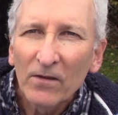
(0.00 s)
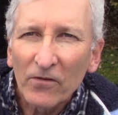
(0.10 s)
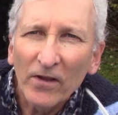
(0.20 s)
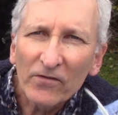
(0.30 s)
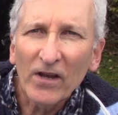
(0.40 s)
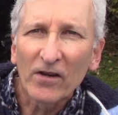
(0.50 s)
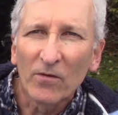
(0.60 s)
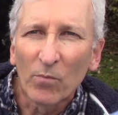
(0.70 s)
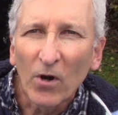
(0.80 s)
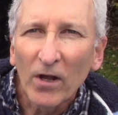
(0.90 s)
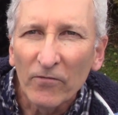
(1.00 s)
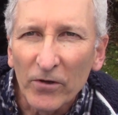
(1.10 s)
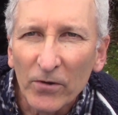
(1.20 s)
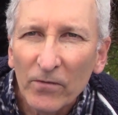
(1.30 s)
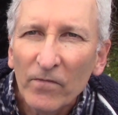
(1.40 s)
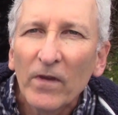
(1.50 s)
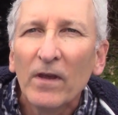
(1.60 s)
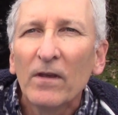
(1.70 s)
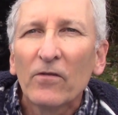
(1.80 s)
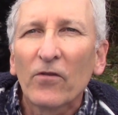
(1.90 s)
So that's kind of the broad view.
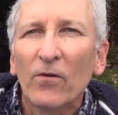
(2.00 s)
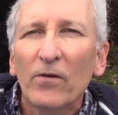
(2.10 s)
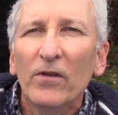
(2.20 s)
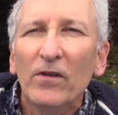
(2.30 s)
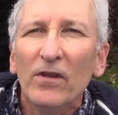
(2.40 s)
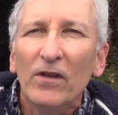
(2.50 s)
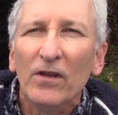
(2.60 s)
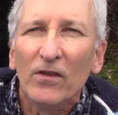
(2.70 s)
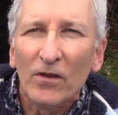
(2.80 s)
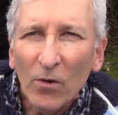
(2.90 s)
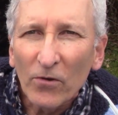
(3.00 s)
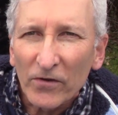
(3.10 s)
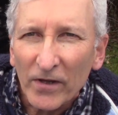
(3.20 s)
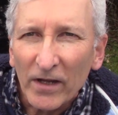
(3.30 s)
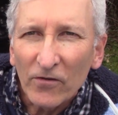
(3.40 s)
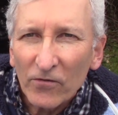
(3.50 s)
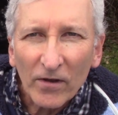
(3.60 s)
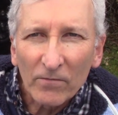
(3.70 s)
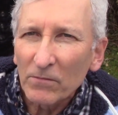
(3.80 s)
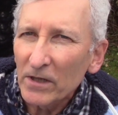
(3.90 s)
So in the olden days,
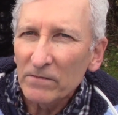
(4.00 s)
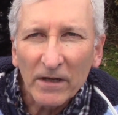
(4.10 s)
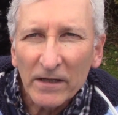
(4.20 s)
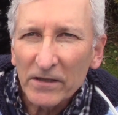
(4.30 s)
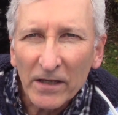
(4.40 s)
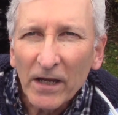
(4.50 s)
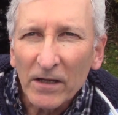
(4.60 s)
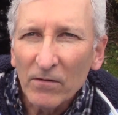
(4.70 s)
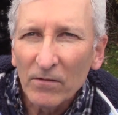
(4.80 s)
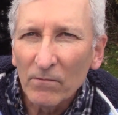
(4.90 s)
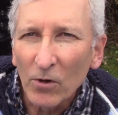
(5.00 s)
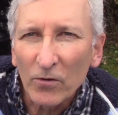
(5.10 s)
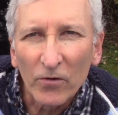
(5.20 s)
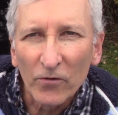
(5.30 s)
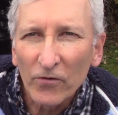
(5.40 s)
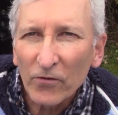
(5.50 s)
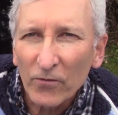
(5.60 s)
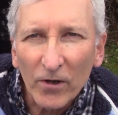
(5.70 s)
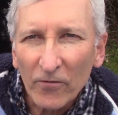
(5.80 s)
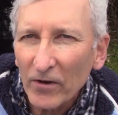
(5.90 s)
on my 98 Mercruiser
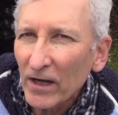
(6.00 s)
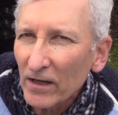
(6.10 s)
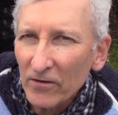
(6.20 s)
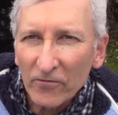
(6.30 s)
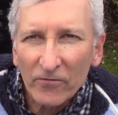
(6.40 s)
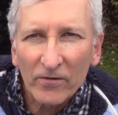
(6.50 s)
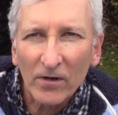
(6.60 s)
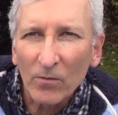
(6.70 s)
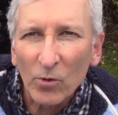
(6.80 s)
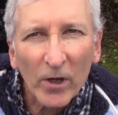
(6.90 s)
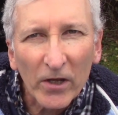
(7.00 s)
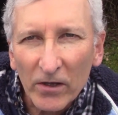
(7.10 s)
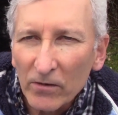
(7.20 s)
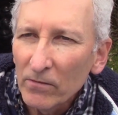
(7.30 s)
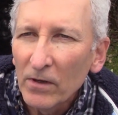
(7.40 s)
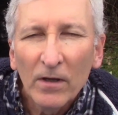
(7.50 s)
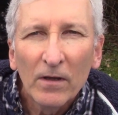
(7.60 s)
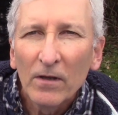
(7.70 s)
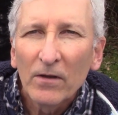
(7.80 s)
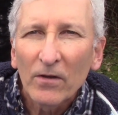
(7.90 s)
305 carbureted,
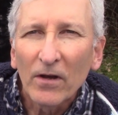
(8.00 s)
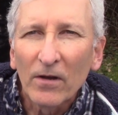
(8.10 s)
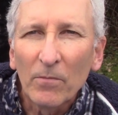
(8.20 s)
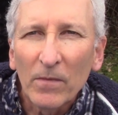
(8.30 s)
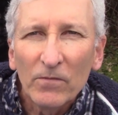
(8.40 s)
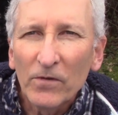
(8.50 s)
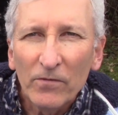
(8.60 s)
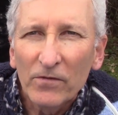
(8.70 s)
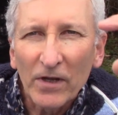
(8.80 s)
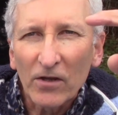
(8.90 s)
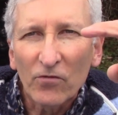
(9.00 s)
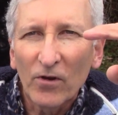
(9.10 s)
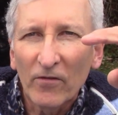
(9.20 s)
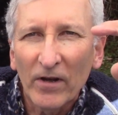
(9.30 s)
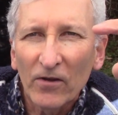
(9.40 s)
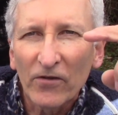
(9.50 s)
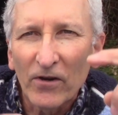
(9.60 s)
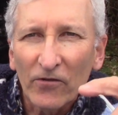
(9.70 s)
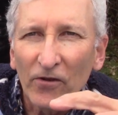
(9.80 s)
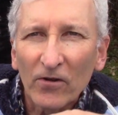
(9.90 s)
um, you'd take a 12 ounce
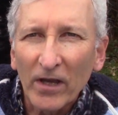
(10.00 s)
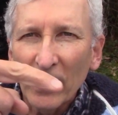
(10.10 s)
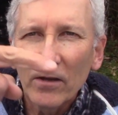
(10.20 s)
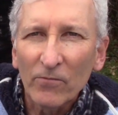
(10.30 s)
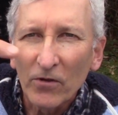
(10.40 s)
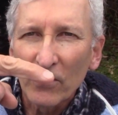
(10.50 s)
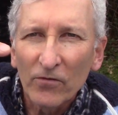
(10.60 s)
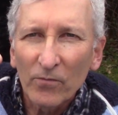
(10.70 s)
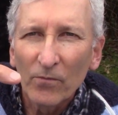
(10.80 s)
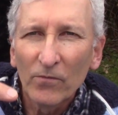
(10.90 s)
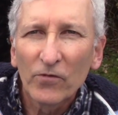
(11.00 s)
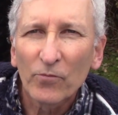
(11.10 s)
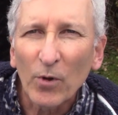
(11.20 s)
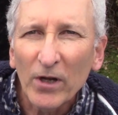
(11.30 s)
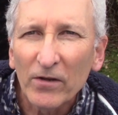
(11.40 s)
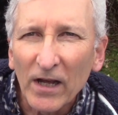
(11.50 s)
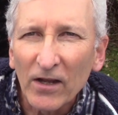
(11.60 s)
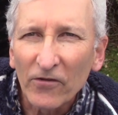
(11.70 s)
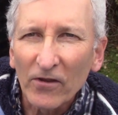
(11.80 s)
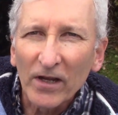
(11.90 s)
aerosol can with a spray
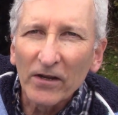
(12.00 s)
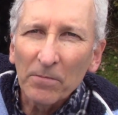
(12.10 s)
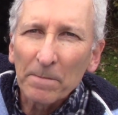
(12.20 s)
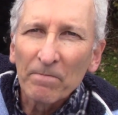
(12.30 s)
nozzle on it,